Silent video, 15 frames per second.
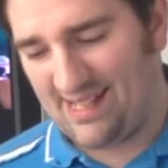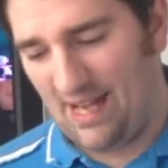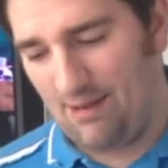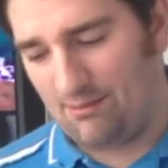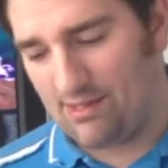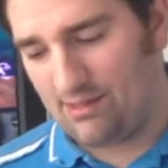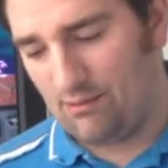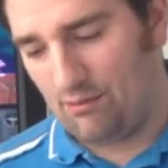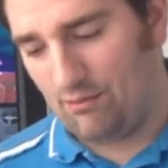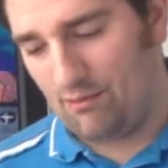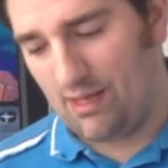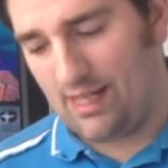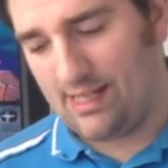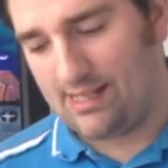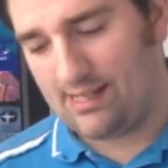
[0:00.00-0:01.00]
it was sort of
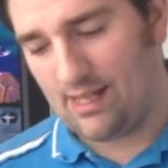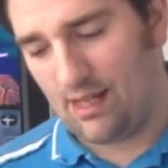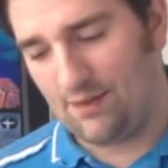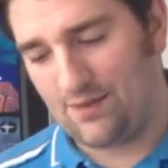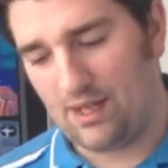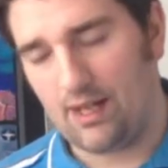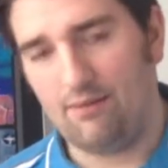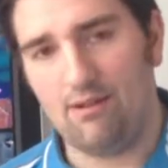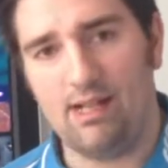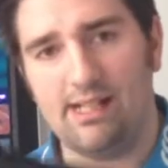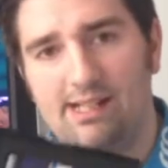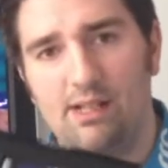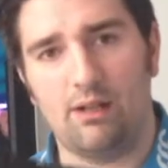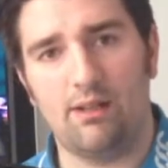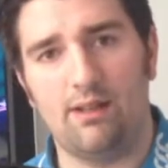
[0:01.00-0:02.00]
released after they
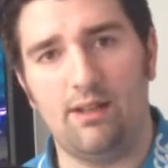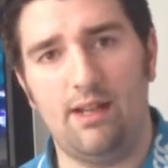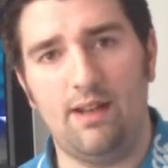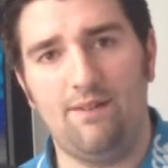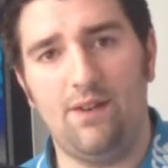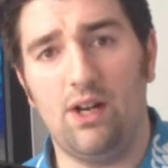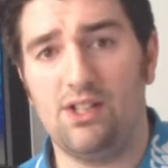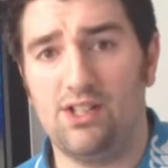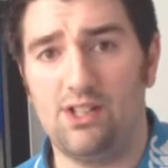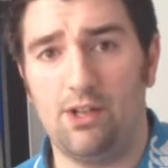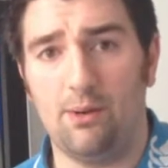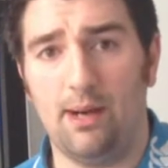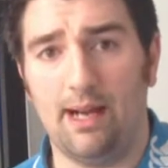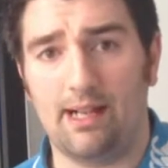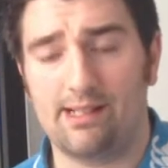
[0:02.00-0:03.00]
released it on the
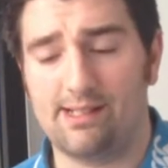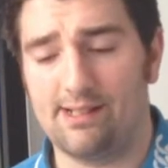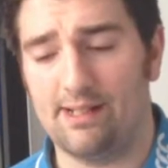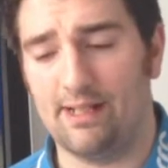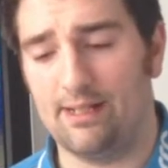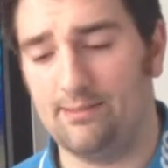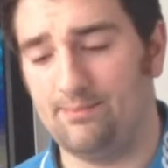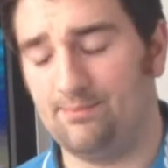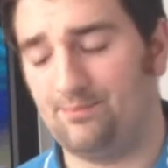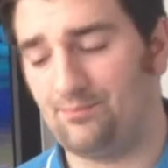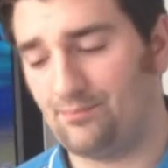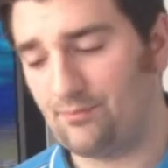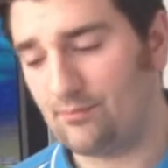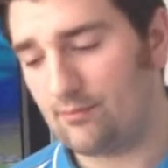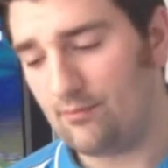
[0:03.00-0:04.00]
32X,
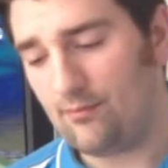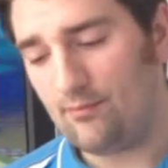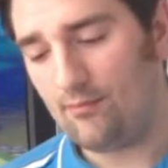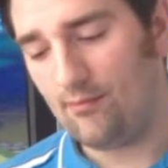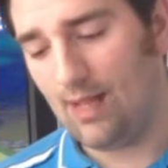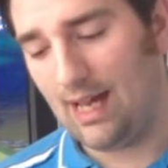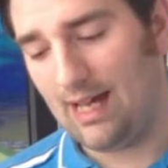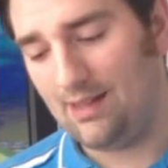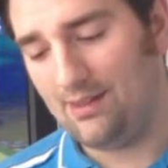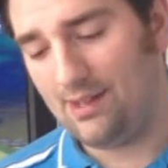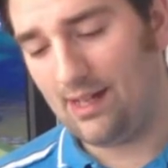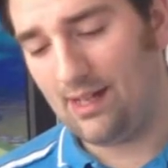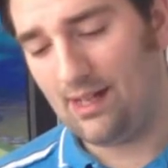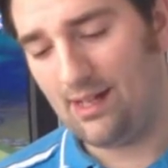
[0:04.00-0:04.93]
and